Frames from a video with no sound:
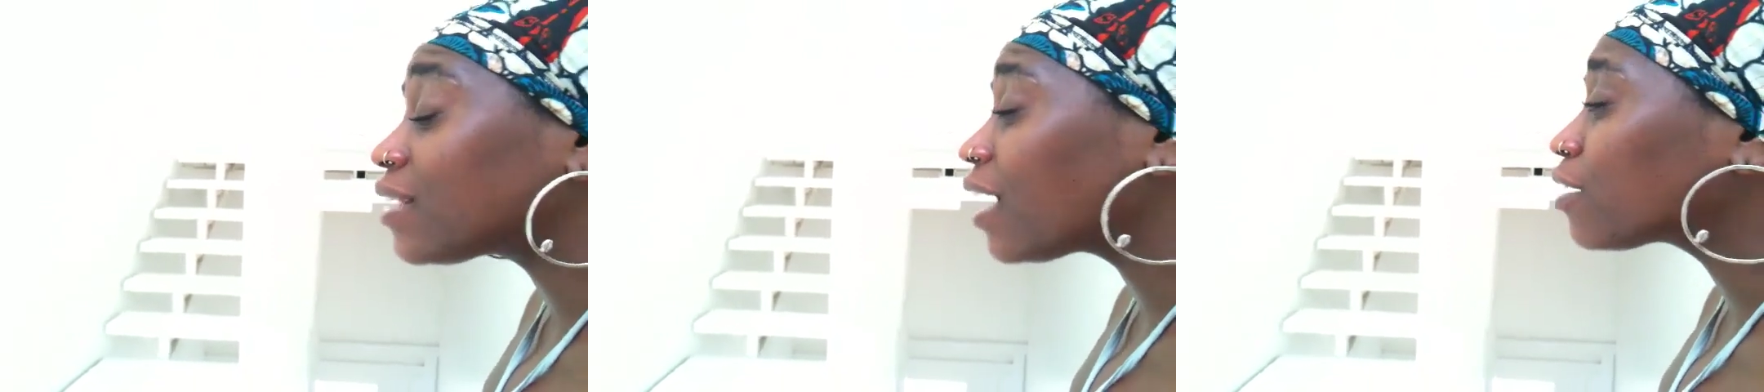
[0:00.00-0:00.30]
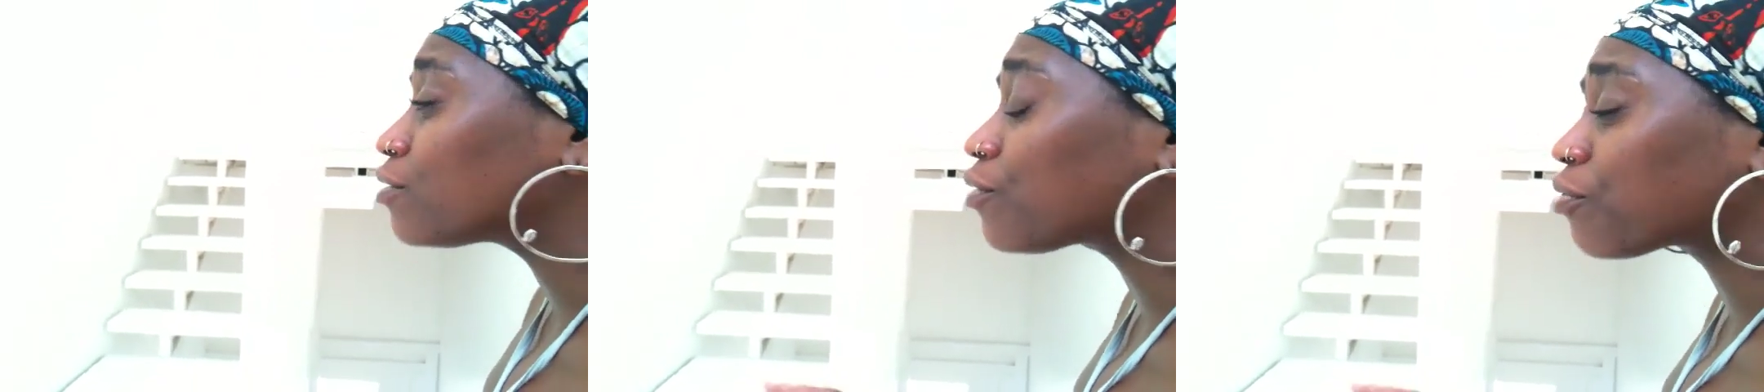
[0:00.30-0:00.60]

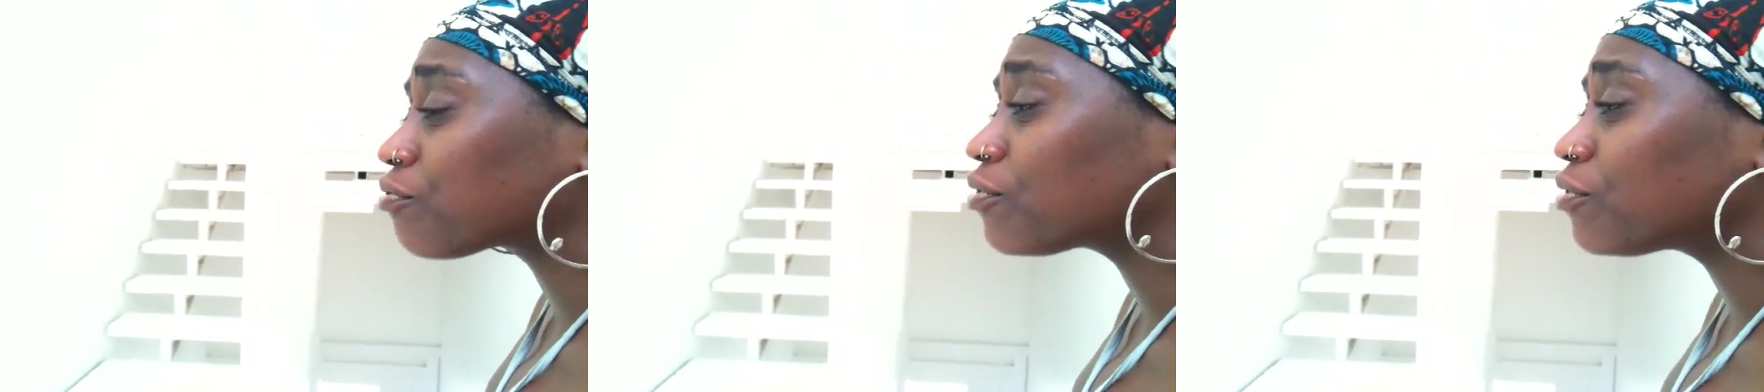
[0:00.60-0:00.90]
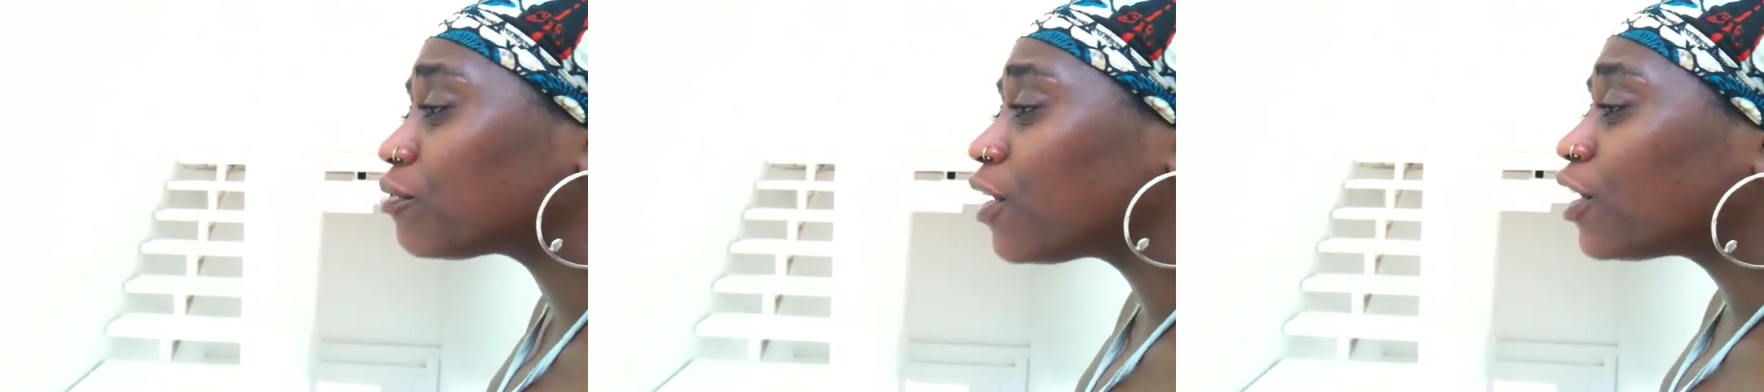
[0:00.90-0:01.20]
tangled
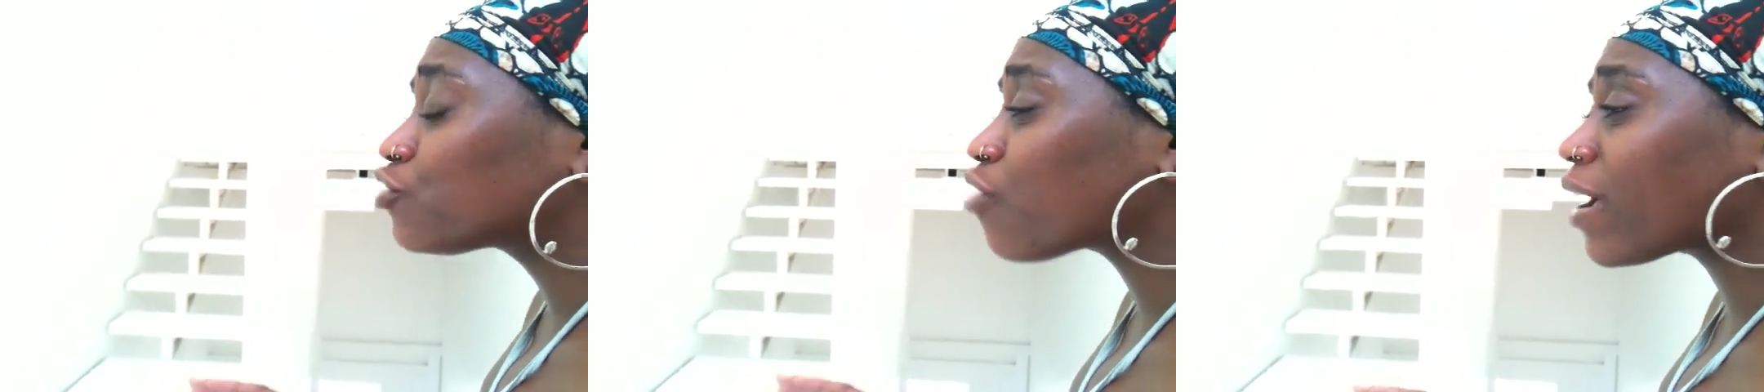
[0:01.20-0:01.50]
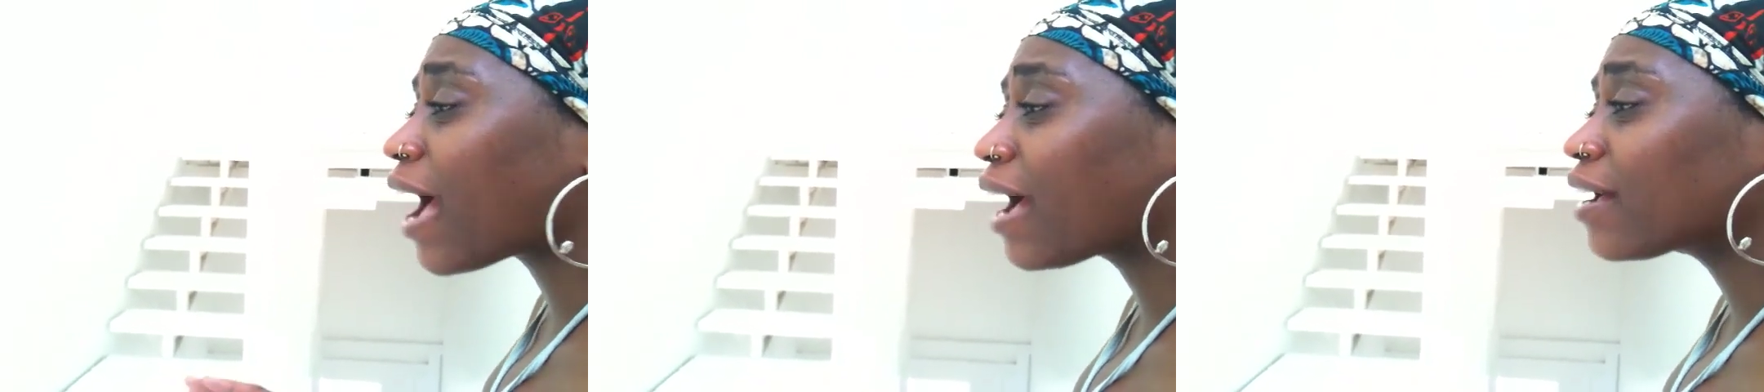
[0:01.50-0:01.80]
through
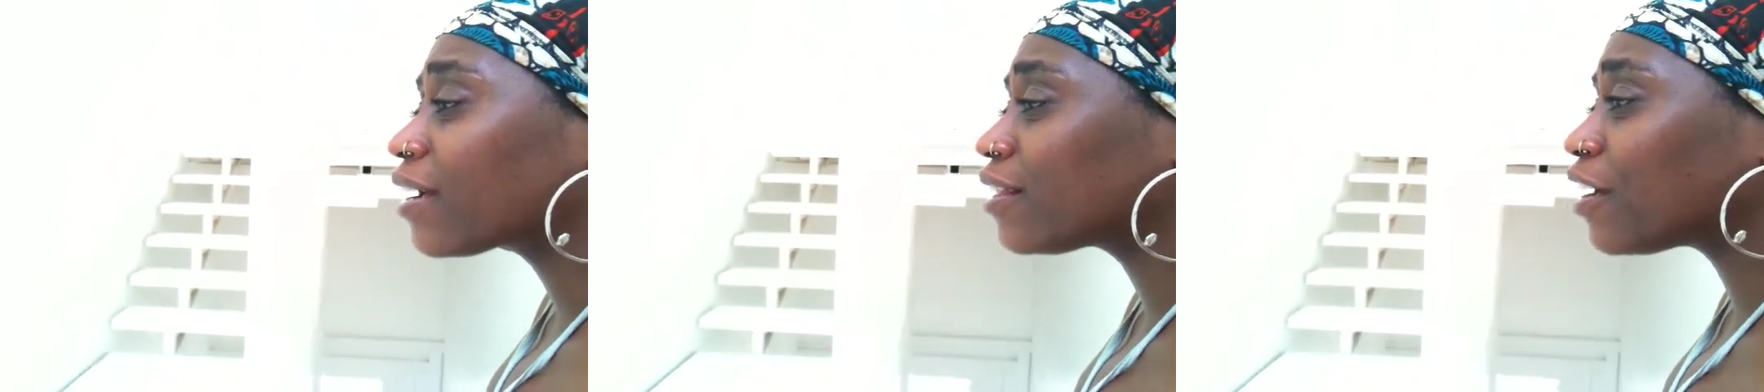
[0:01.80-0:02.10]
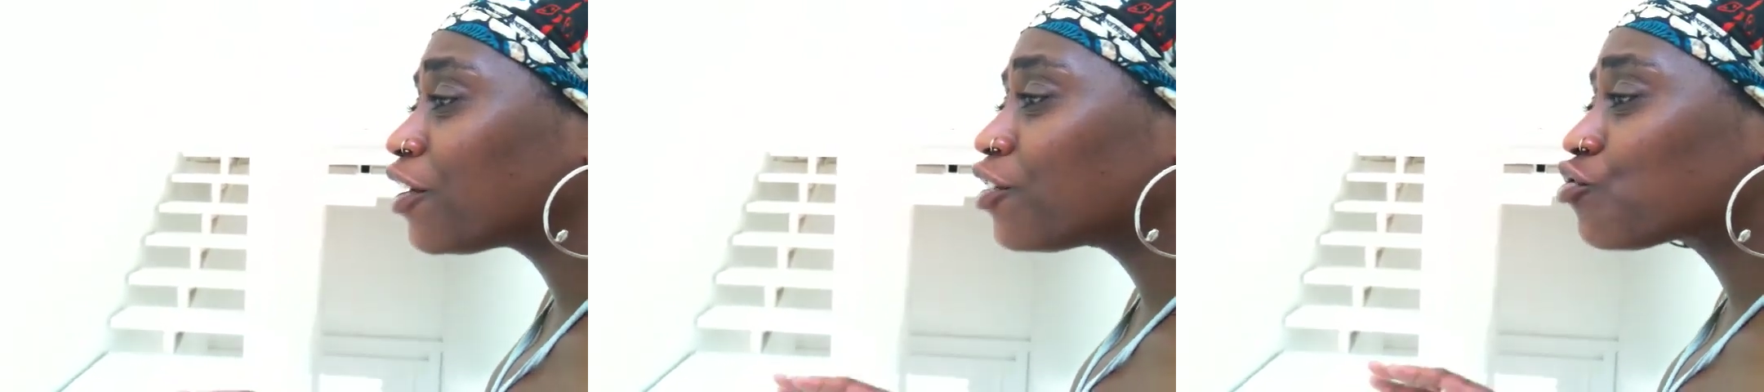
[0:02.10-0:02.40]

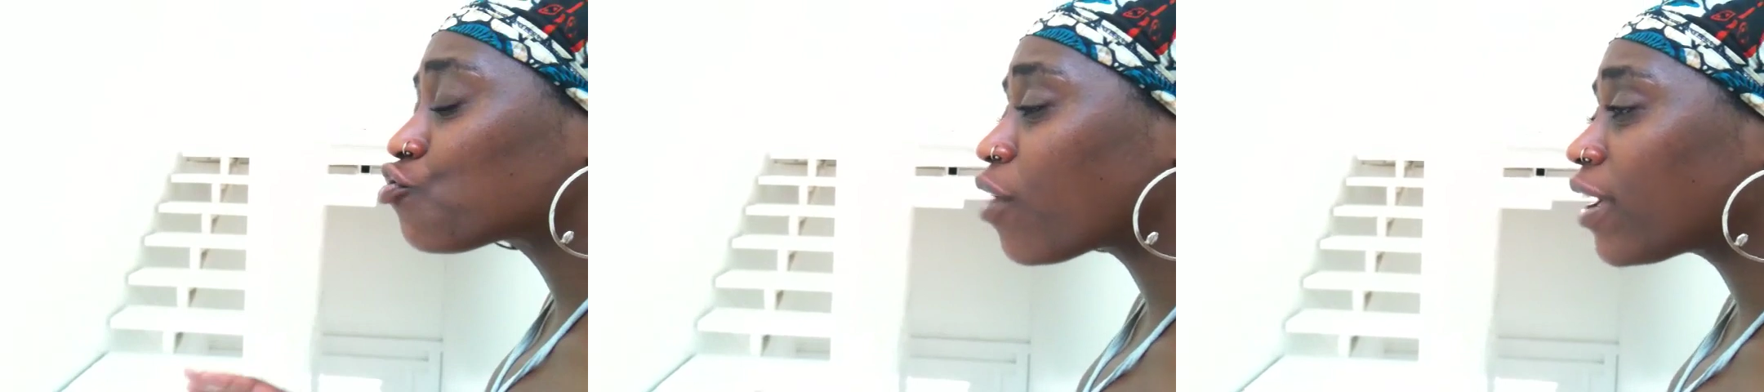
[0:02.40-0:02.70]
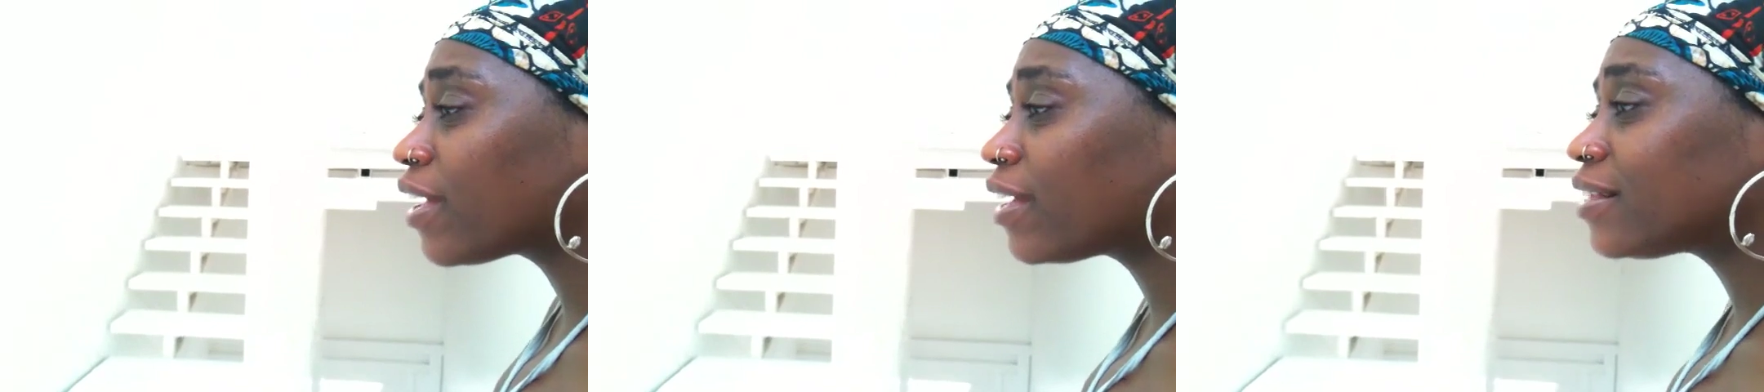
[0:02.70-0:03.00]
triangular
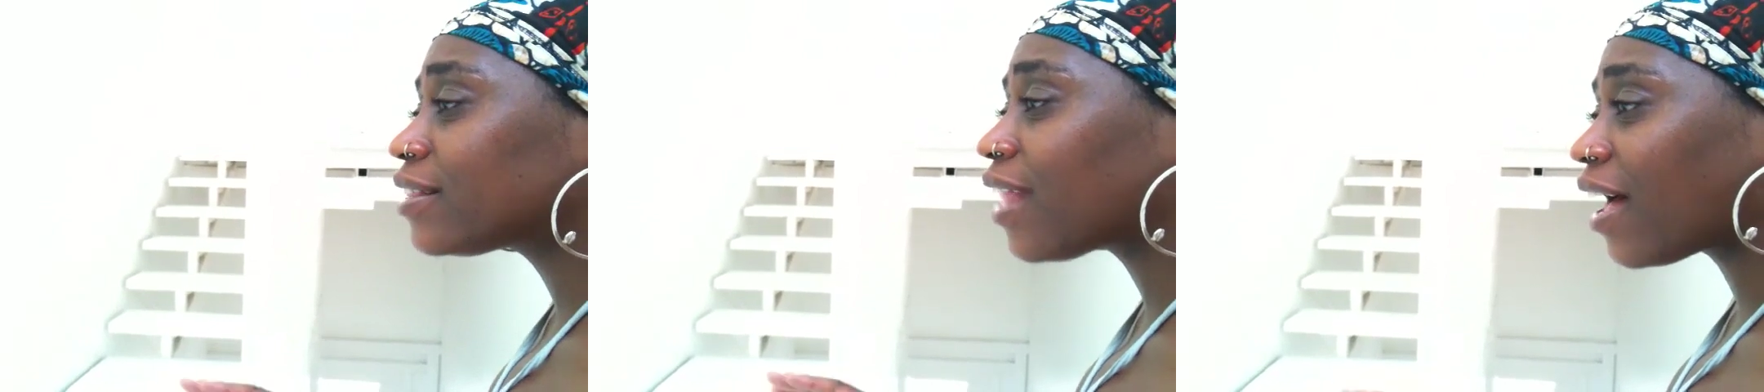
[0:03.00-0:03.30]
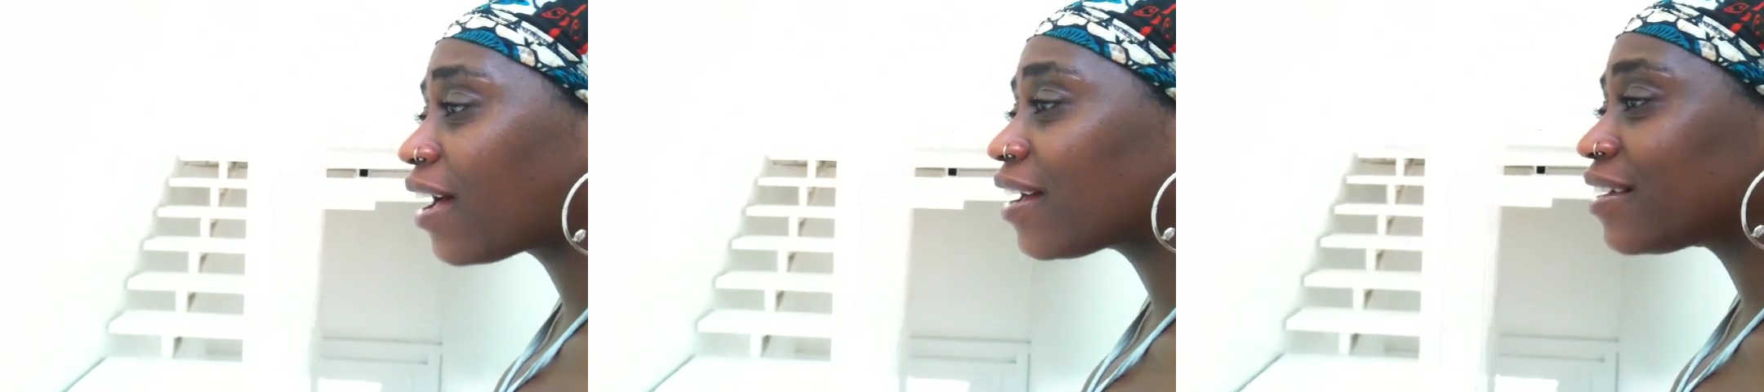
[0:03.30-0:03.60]
trade
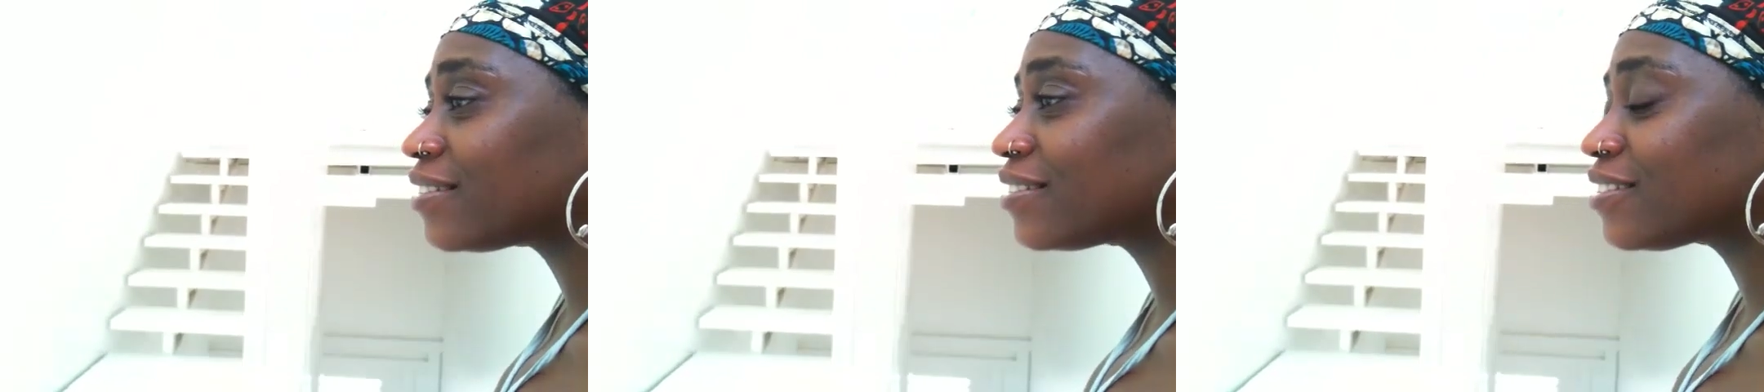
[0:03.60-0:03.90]
lines.